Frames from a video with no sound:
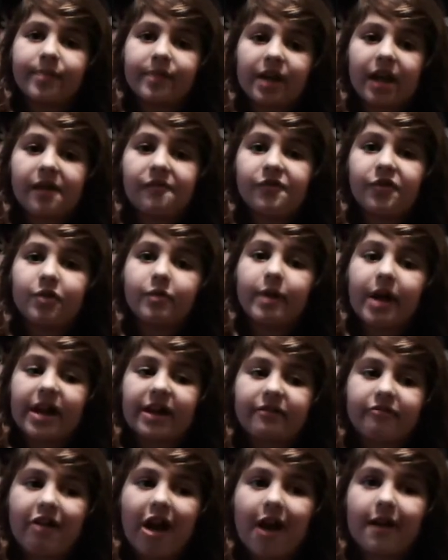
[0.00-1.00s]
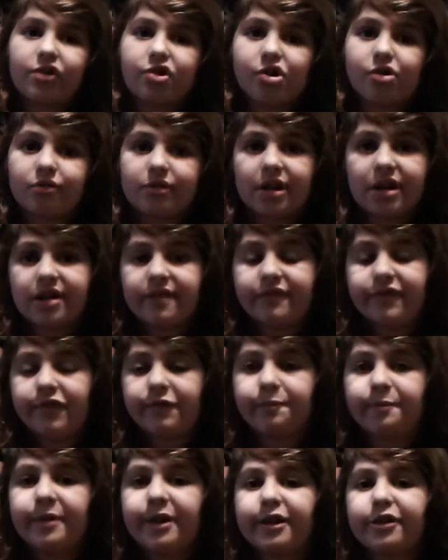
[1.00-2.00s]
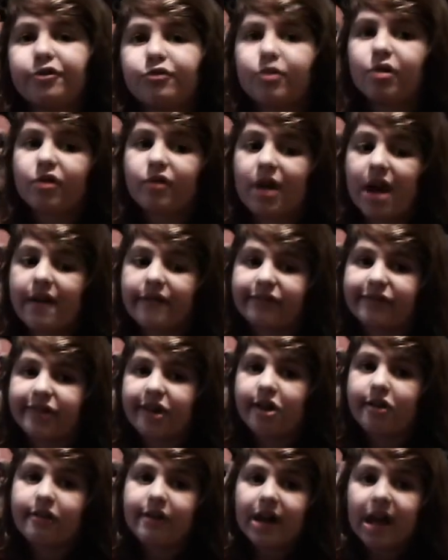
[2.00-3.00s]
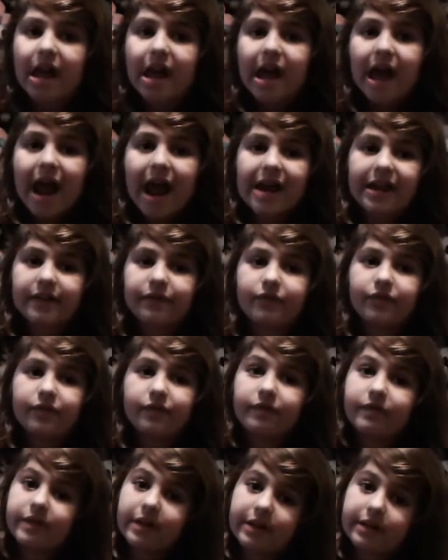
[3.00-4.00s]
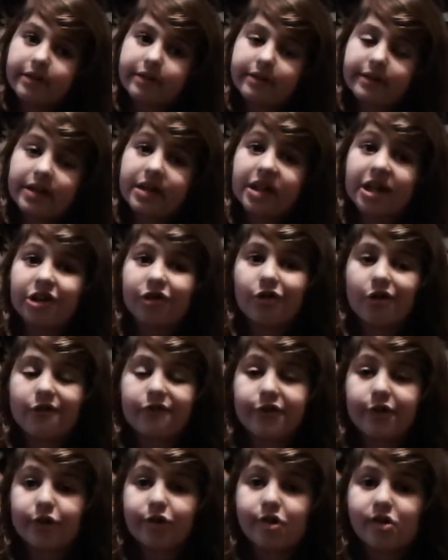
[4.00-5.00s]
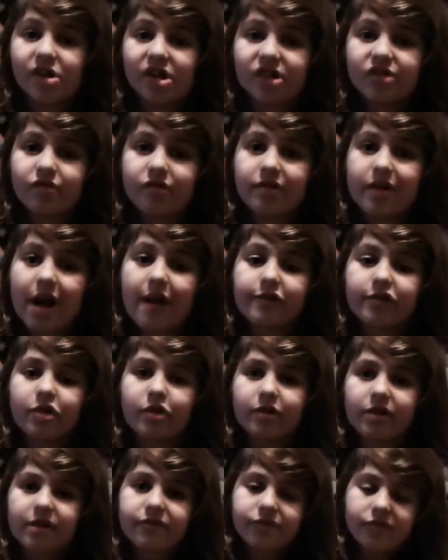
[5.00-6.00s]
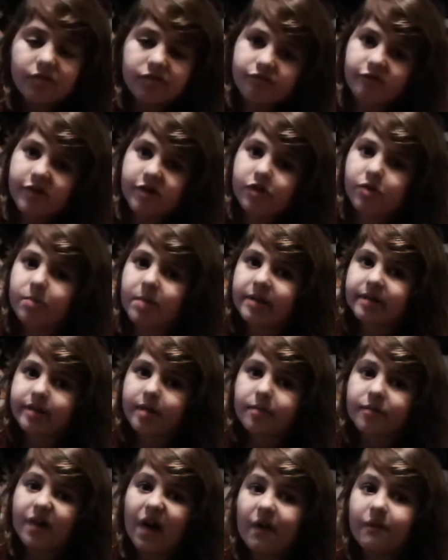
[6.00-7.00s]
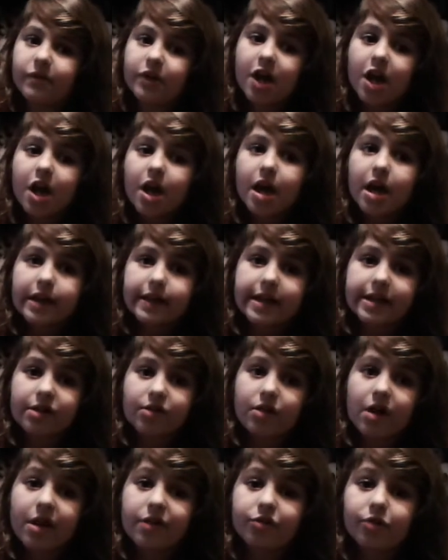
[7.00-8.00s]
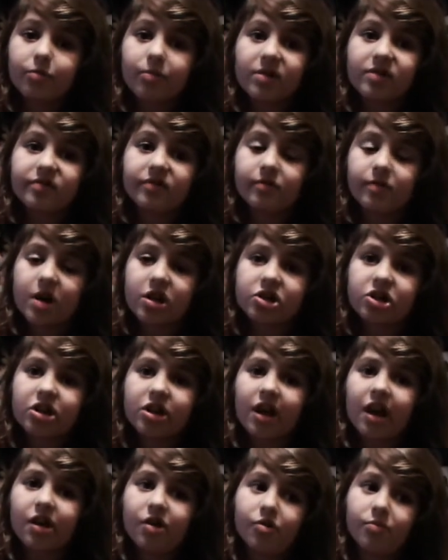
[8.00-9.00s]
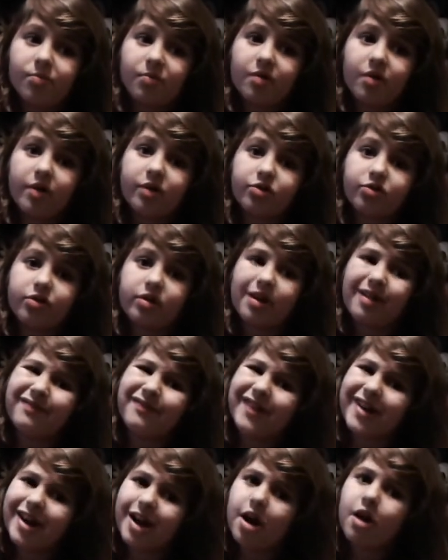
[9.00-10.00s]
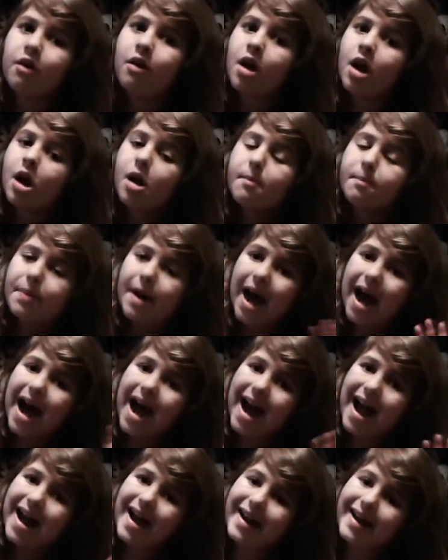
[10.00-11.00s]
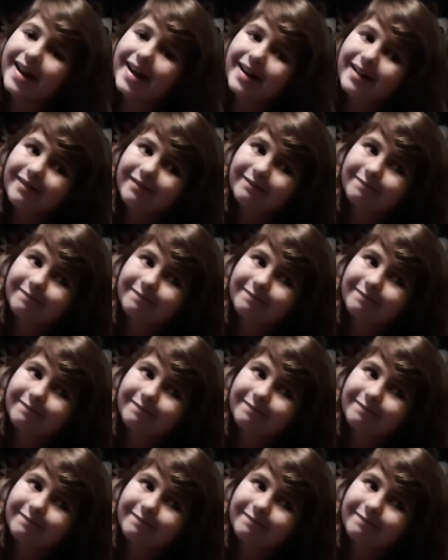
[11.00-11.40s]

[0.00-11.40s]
if you like craft shows and if you've been to a craft show and if you've succeeded or if you're going to a craft show, and give this video a big thumbs up. Thank you guys so much for watching, and I hope you all enjoyed this video. Bye!